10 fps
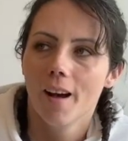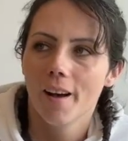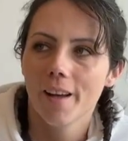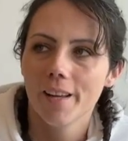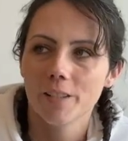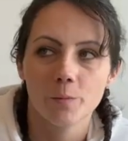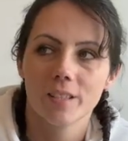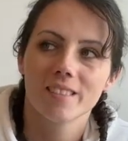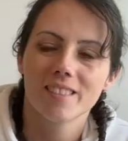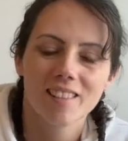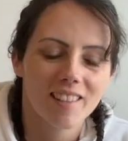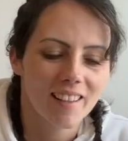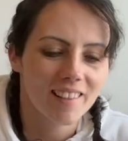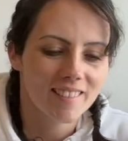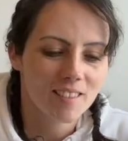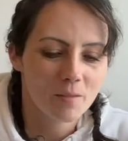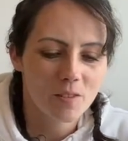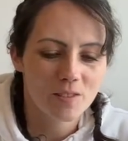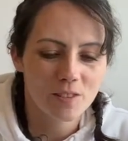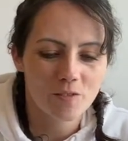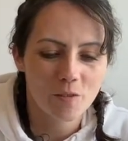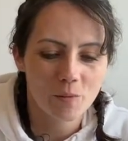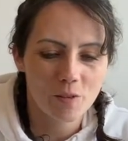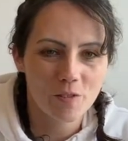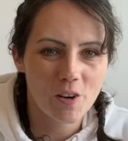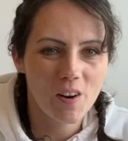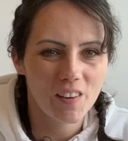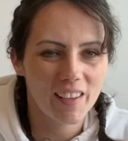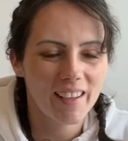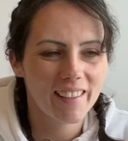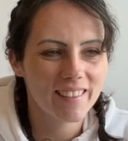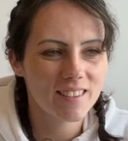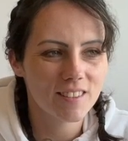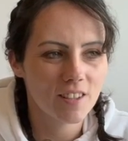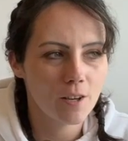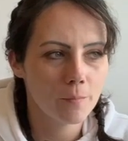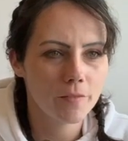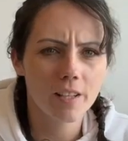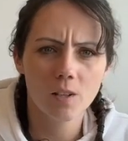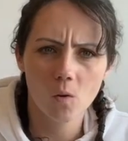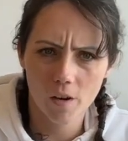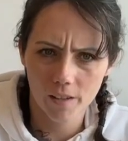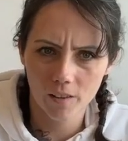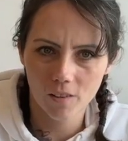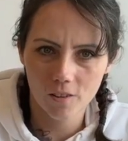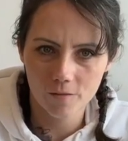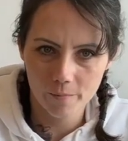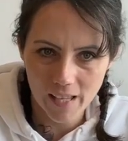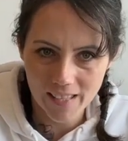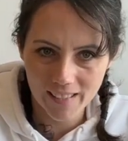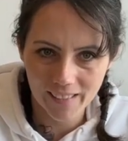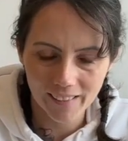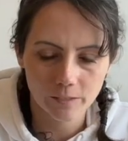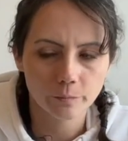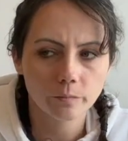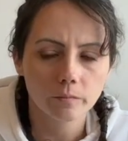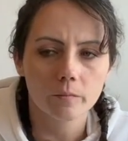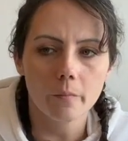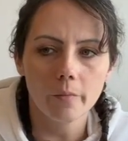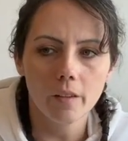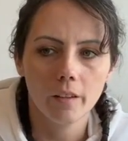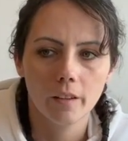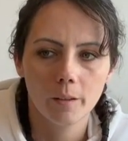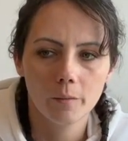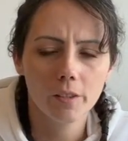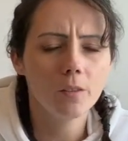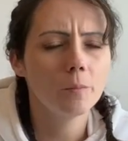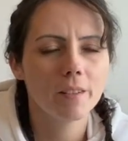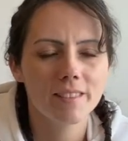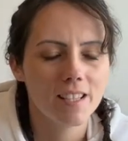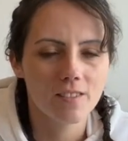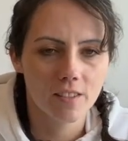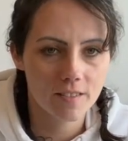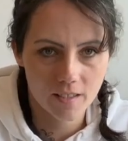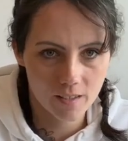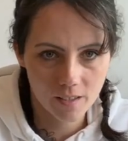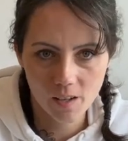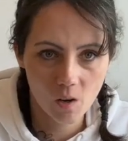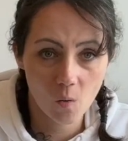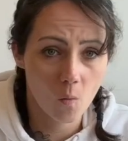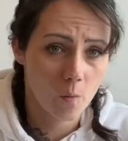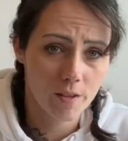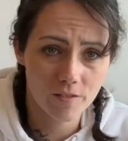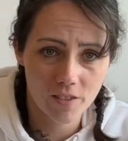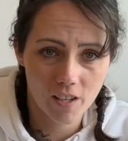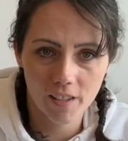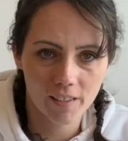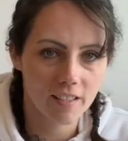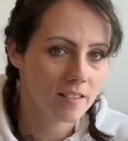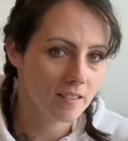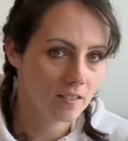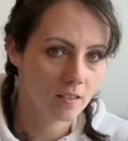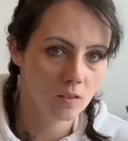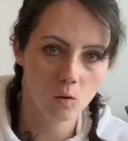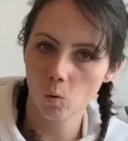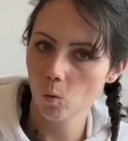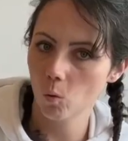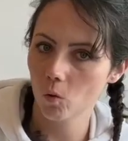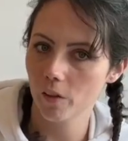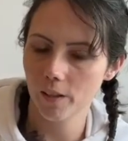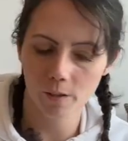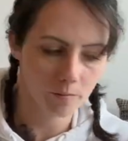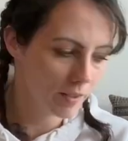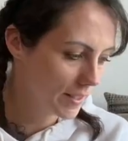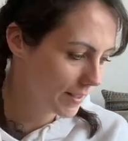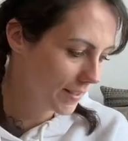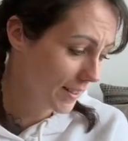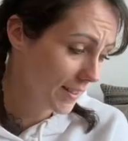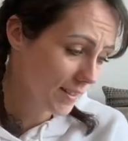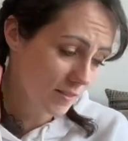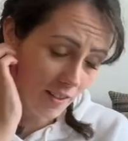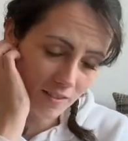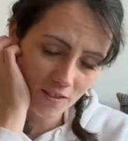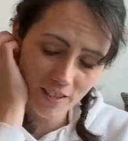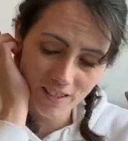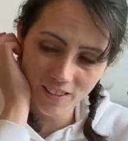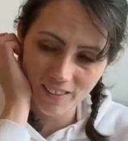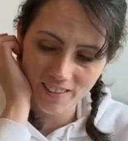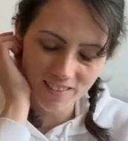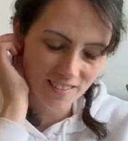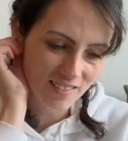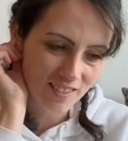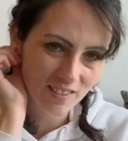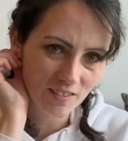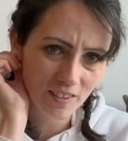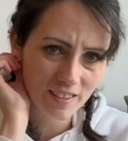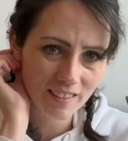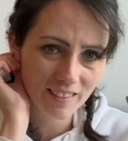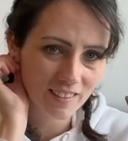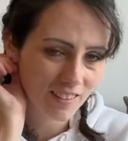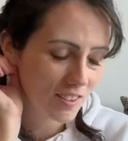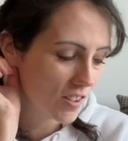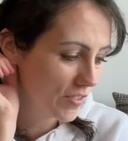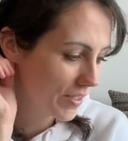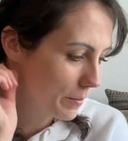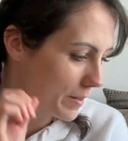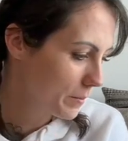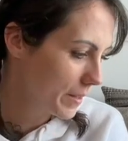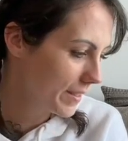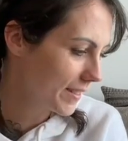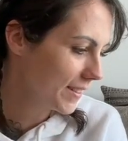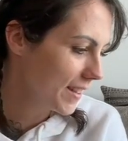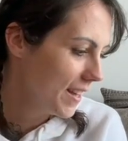we didn't. Some of the stuff that we've got has taken quite a lot of making. God bless David, I say what we've done, it's all him. He's really good actually. He's really good at crafting bits and pieces.